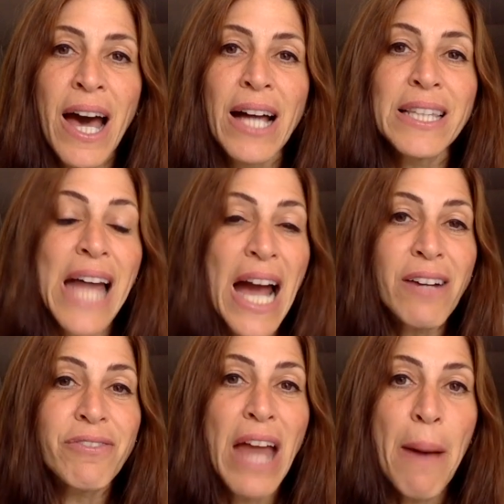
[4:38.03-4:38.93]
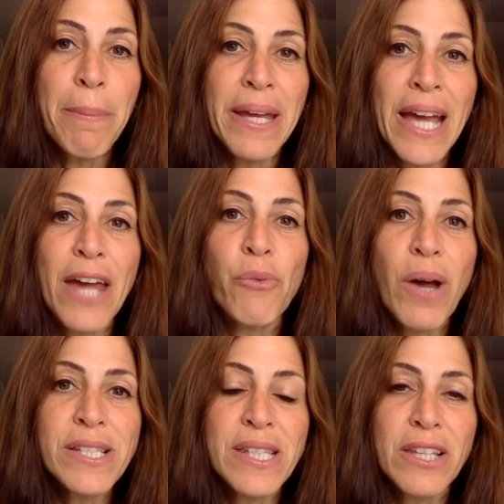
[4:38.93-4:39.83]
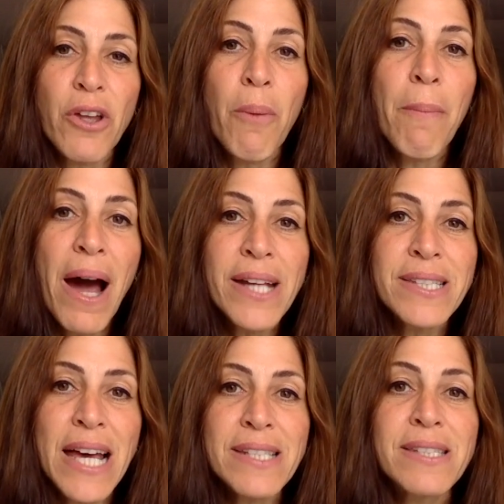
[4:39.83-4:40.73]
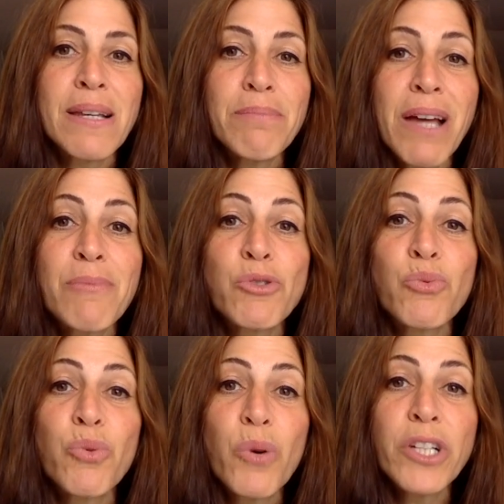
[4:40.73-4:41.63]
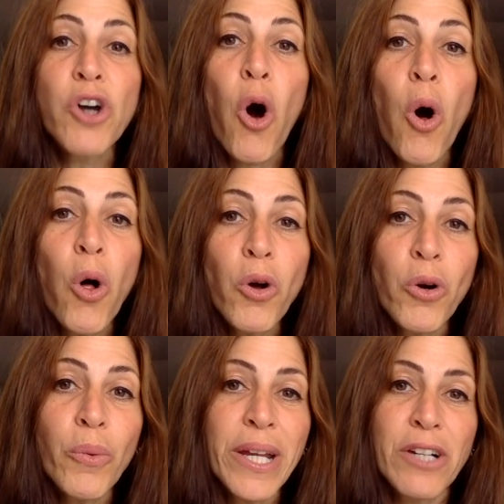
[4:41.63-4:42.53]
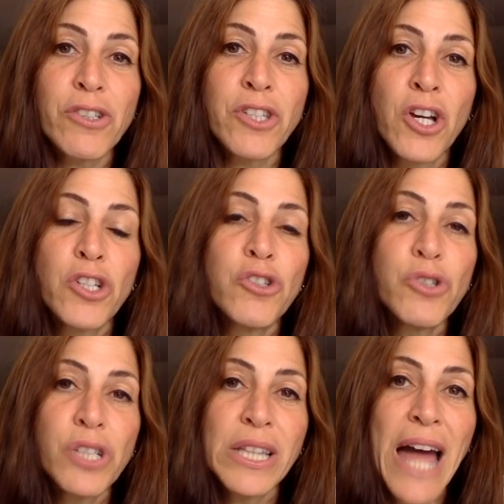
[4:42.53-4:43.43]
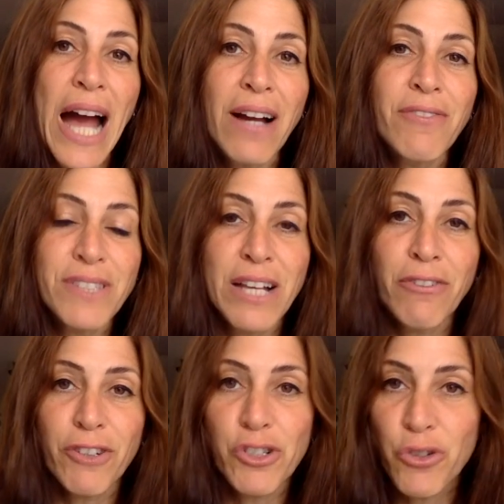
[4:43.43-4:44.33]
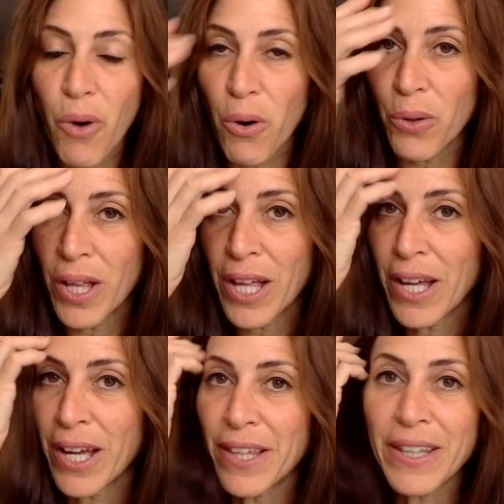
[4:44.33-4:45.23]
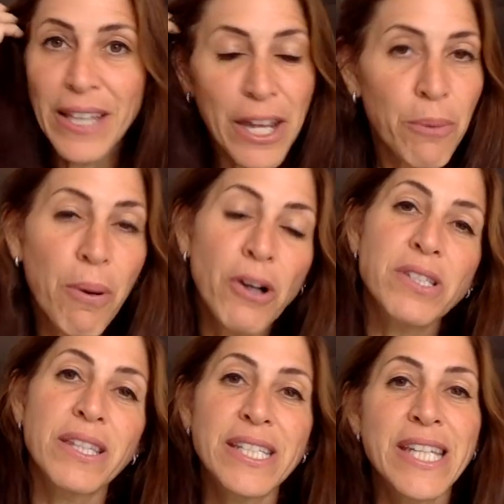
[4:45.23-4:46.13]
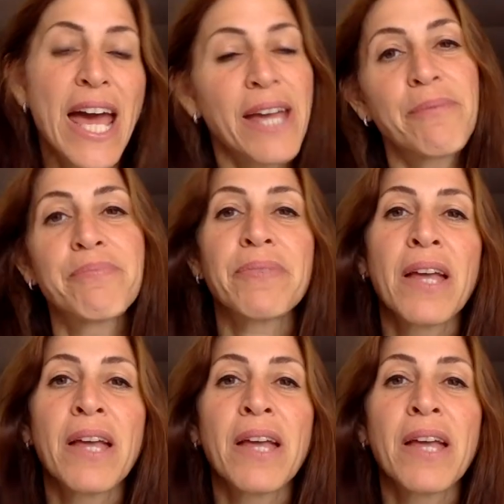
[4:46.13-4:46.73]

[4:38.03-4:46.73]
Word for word: A lack of napping and resting their minds has sometimes ruined whole careers due to lack of self-control in the later parts of the day.